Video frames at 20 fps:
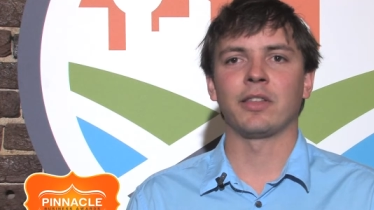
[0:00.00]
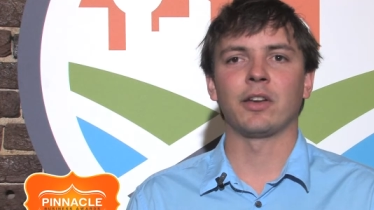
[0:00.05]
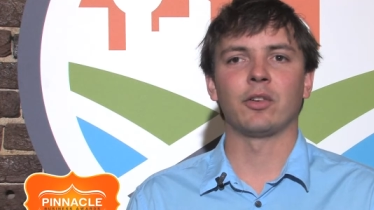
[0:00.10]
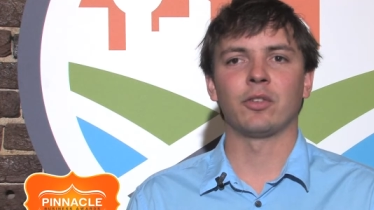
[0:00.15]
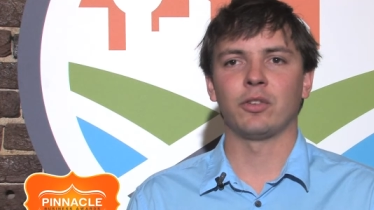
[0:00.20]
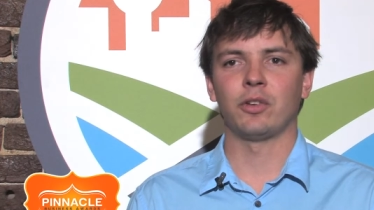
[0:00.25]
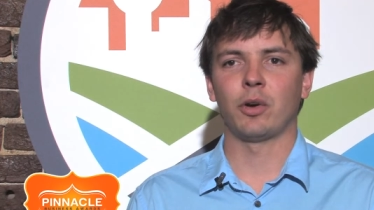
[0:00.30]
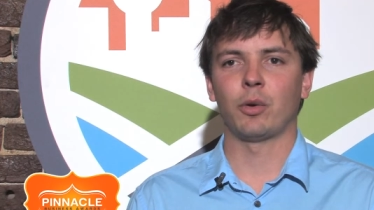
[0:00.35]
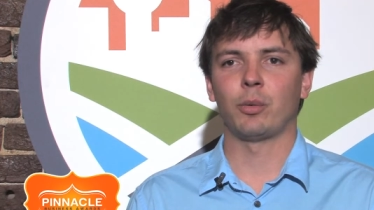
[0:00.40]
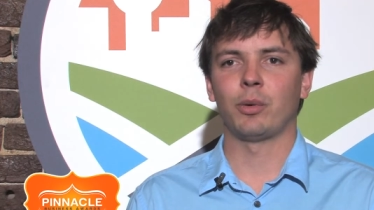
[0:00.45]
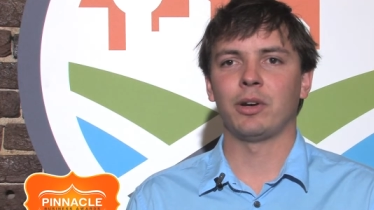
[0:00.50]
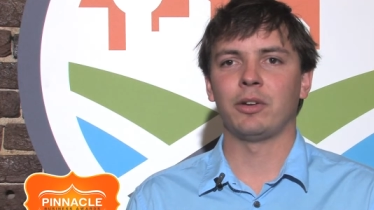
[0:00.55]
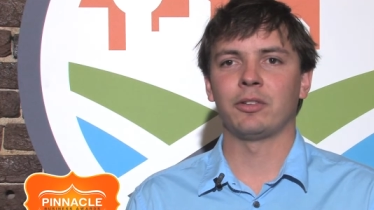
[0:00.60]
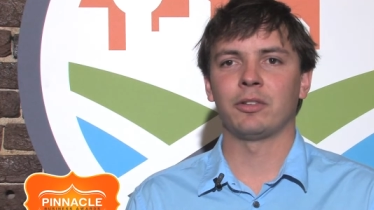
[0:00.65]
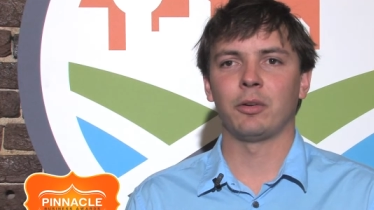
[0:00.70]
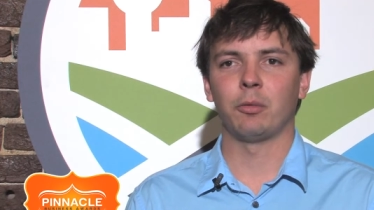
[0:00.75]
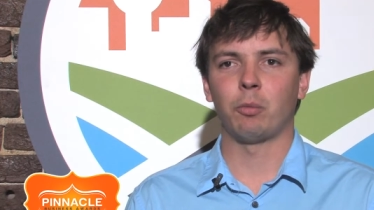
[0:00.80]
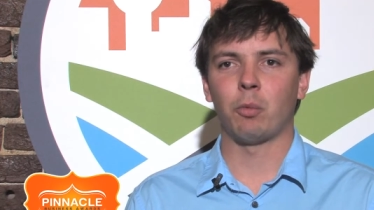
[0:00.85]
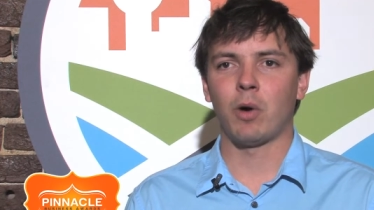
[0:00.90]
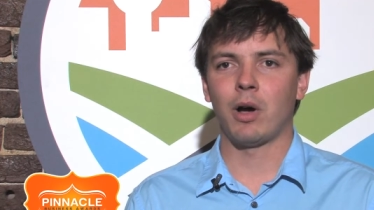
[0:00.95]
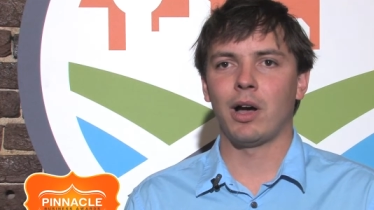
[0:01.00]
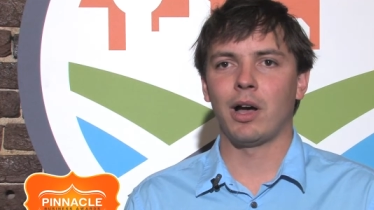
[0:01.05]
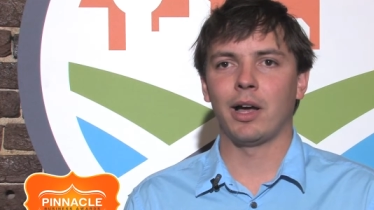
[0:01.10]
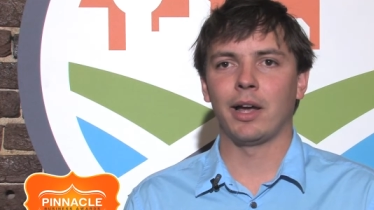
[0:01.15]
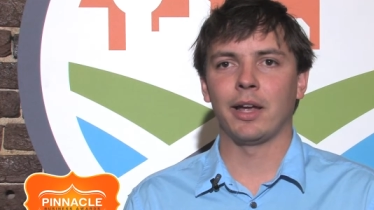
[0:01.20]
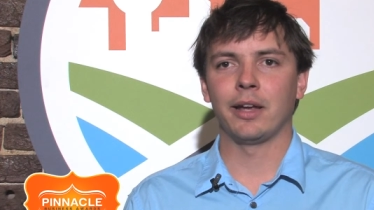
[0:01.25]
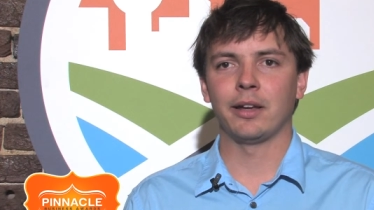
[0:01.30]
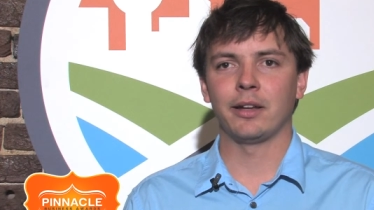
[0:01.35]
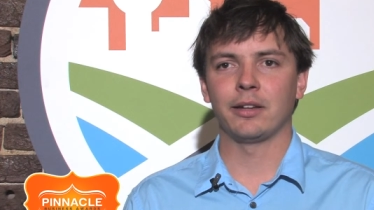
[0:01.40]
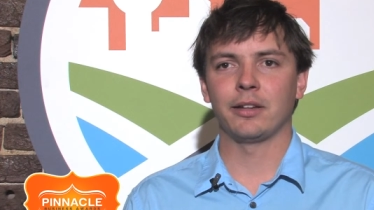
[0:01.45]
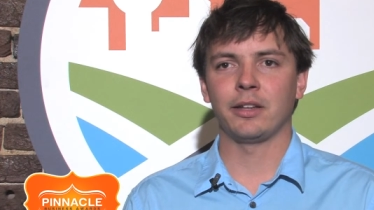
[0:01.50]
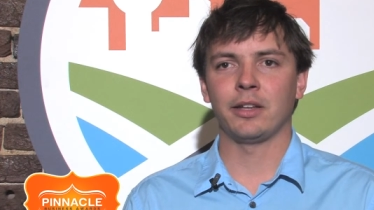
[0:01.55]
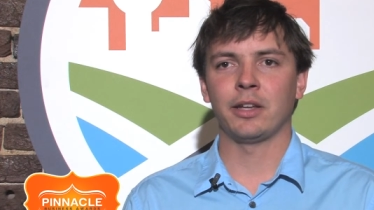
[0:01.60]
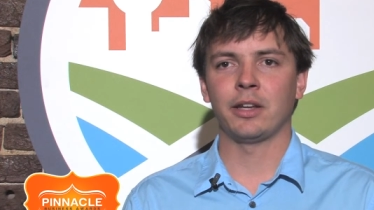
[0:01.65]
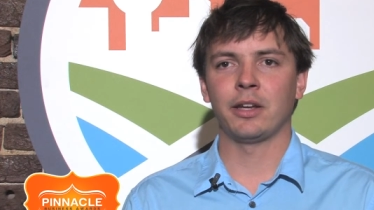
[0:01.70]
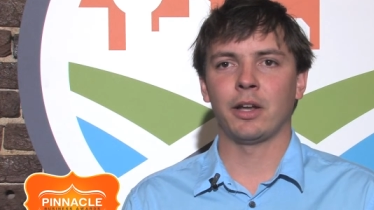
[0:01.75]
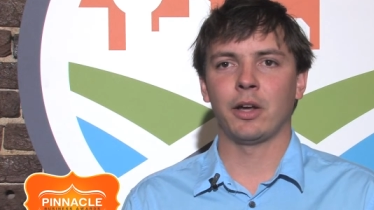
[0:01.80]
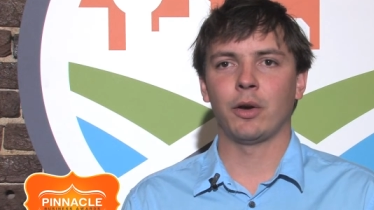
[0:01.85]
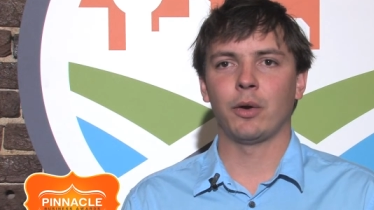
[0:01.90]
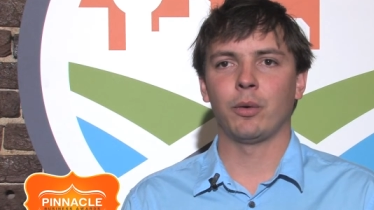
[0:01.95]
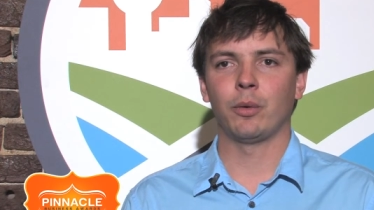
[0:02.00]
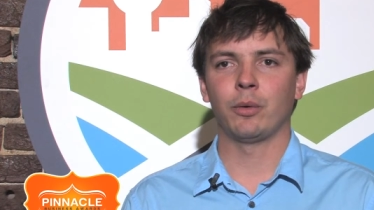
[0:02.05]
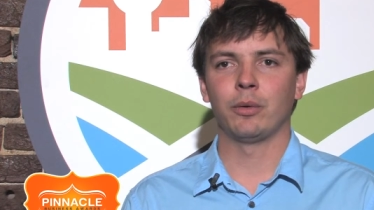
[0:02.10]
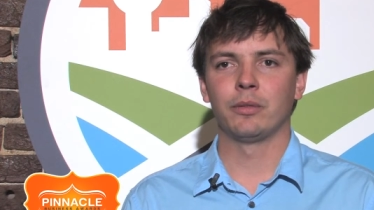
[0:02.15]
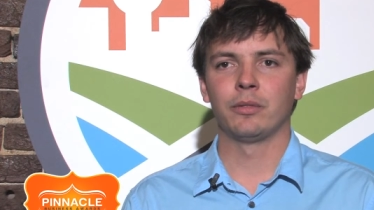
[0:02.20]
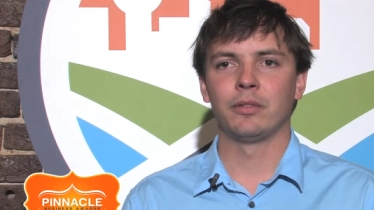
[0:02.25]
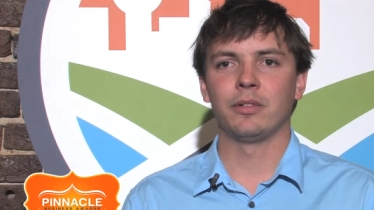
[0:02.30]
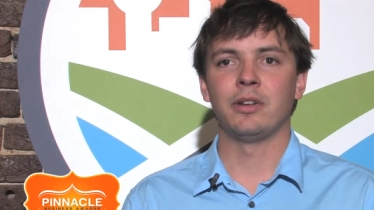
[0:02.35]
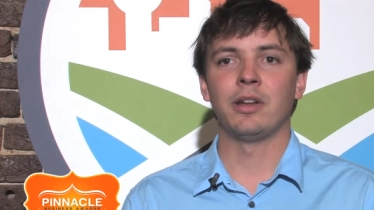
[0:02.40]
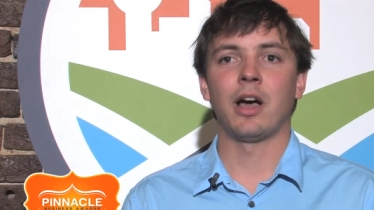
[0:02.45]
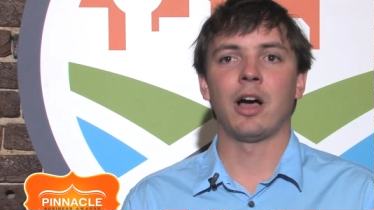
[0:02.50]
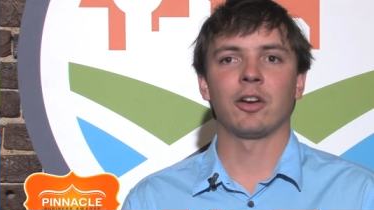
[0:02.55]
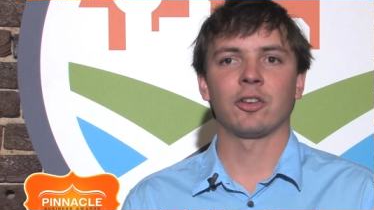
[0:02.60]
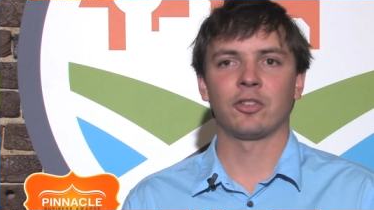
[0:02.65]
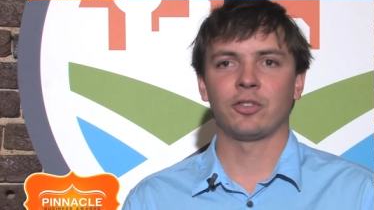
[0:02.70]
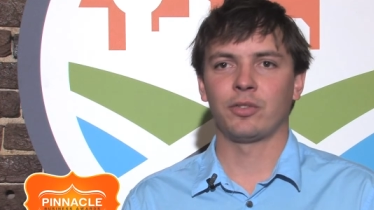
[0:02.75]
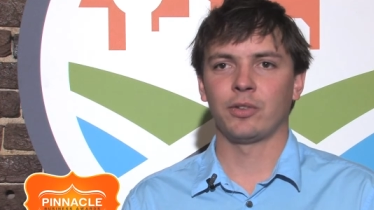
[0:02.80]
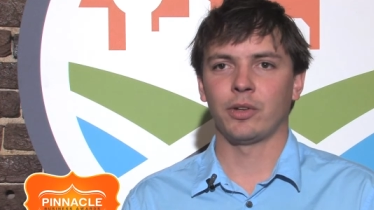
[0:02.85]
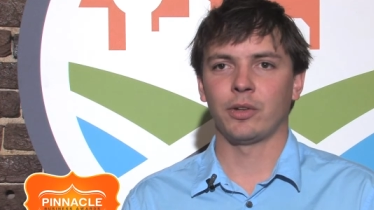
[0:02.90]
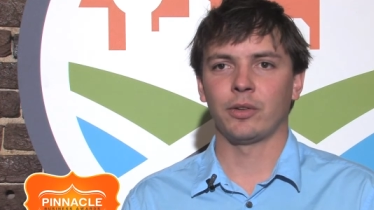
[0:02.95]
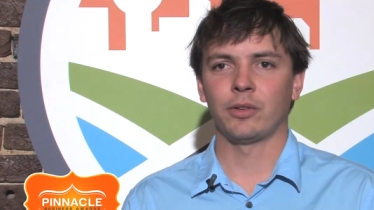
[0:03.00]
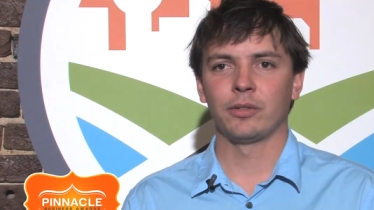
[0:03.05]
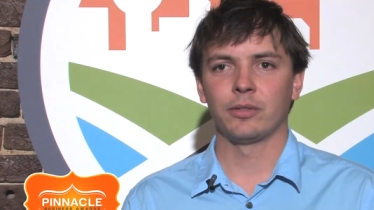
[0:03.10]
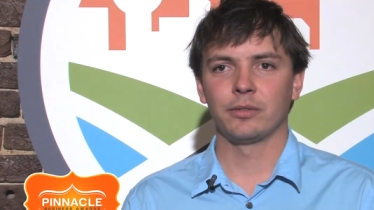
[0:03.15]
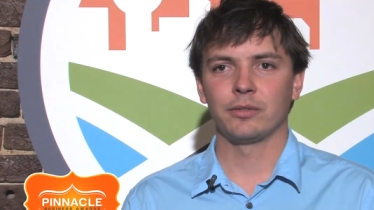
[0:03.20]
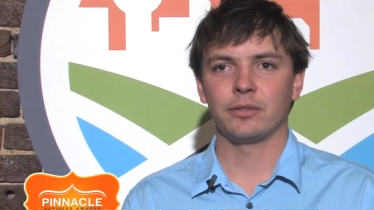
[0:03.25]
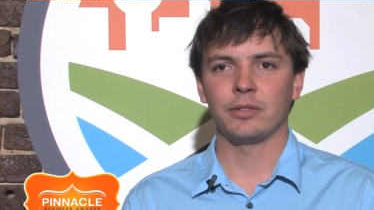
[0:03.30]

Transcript: there's no reason why, you know, Knoxville,